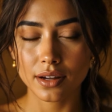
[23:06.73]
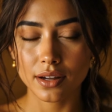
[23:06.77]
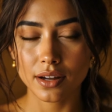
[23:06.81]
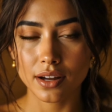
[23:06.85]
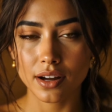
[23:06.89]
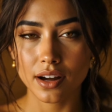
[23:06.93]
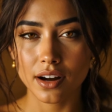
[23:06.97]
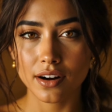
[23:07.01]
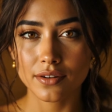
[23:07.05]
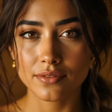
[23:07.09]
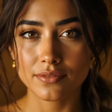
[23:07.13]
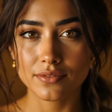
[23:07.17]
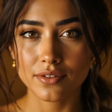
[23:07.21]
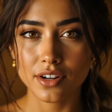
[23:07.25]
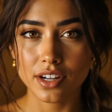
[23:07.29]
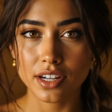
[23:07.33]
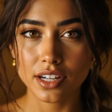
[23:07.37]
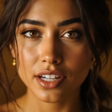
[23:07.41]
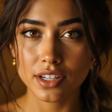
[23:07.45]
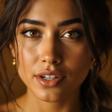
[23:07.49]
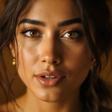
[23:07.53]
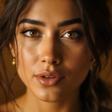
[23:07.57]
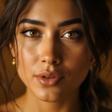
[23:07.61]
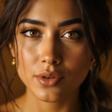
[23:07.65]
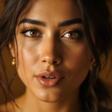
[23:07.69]
A feeling
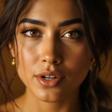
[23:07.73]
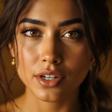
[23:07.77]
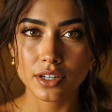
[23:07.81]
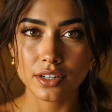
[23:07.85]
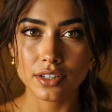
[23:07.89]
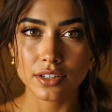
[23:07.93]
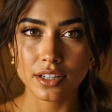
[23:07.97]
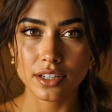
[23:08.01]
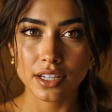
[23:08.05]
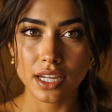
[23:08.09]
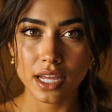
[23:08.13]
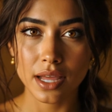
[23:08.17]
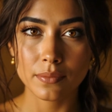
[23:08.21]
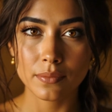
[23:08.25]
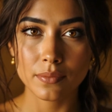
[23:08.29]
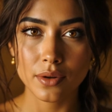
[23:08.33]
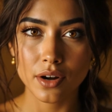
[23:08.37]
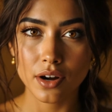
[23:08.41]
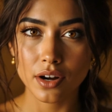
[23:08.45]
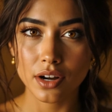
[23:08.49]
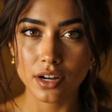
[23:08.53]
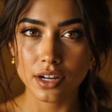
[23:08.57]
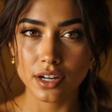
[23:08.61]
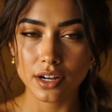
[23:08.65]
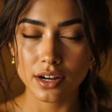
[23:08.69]
you couldn't name
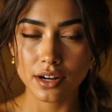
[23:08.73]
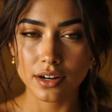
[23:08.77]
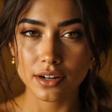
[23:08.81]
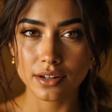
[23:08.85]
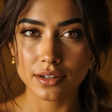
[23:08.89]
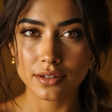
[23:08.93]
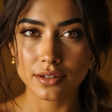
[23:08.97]
earlier.